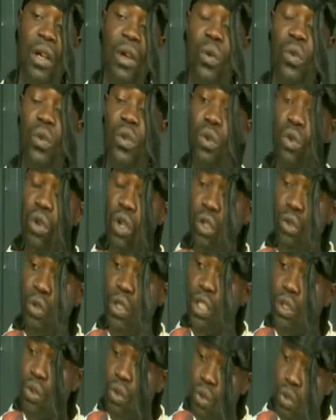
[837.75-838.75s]
You go to a
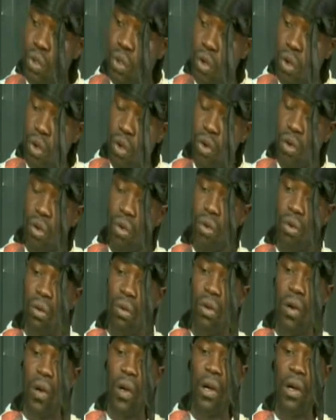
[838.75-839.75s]
studio,
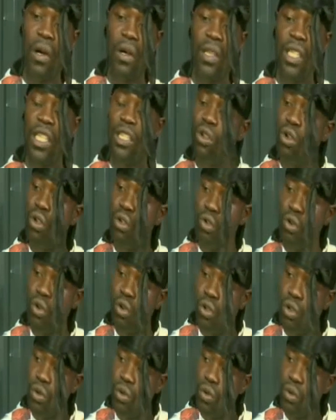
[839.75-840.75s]
they don't know
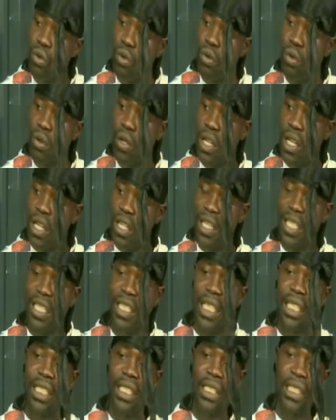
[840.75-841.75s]
you, they
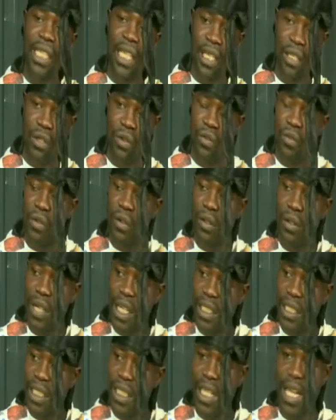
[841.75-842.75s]
just take you for
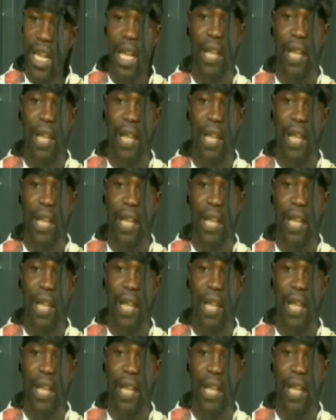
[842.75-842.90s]
granted that